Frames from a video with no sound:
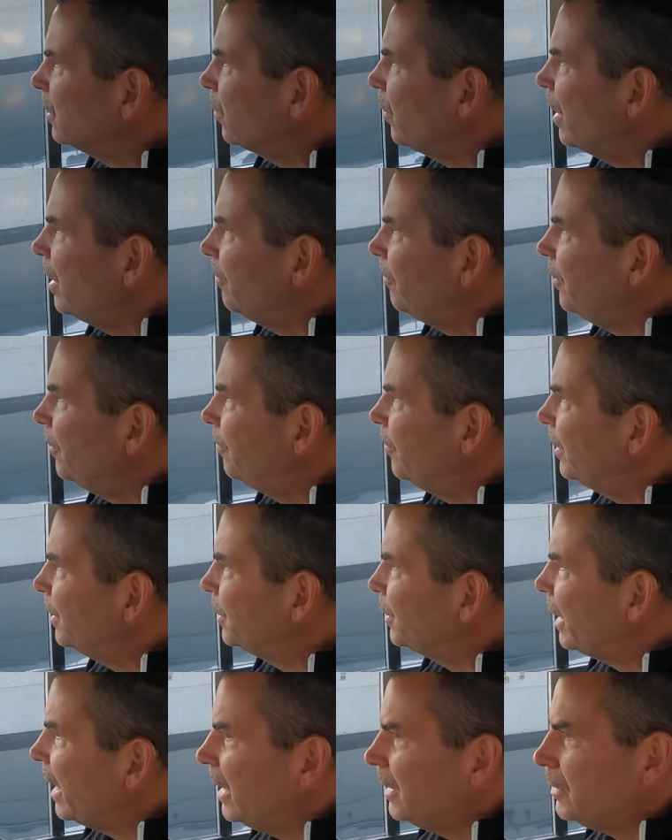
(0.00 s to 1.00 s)
quite a few fish
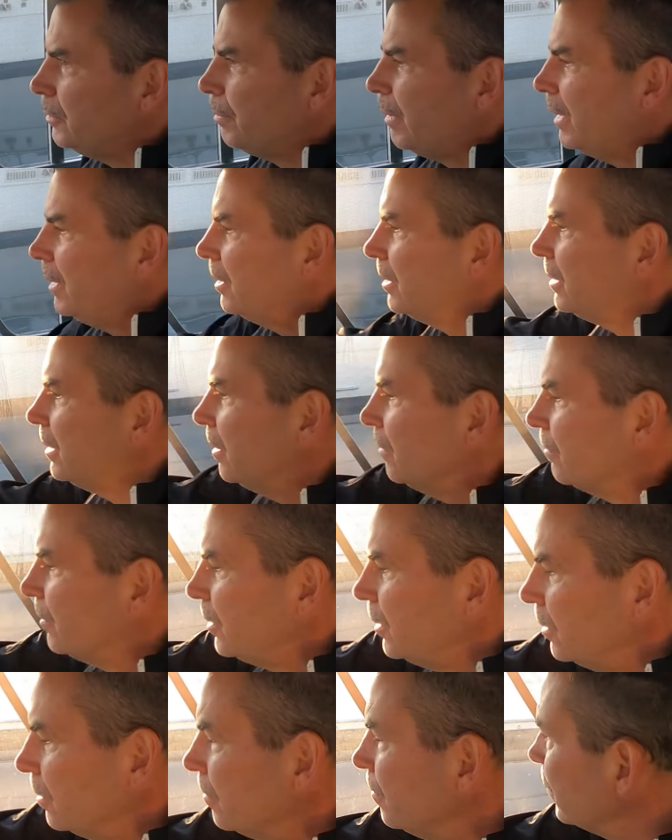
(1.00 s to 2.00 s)
to catch by yourself
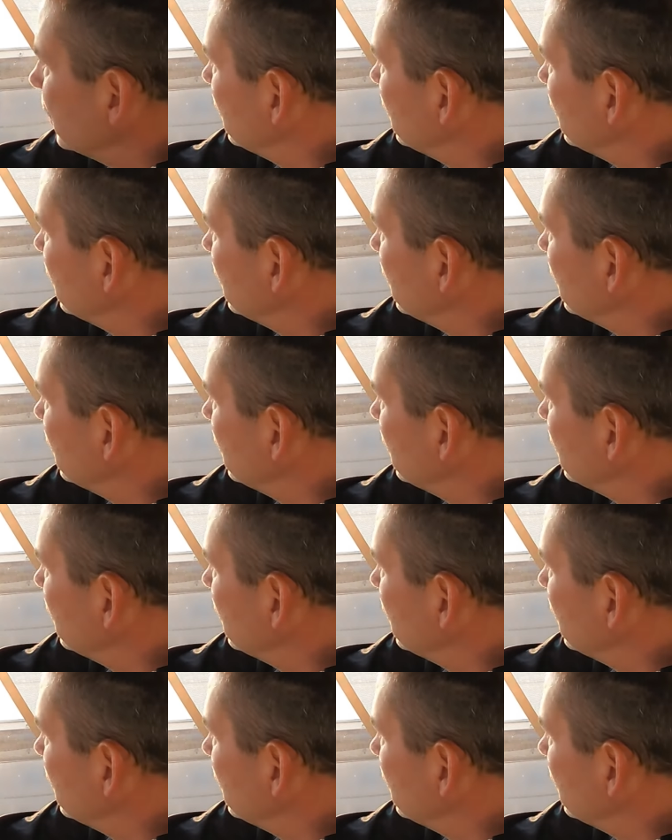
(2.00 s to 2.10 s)
too.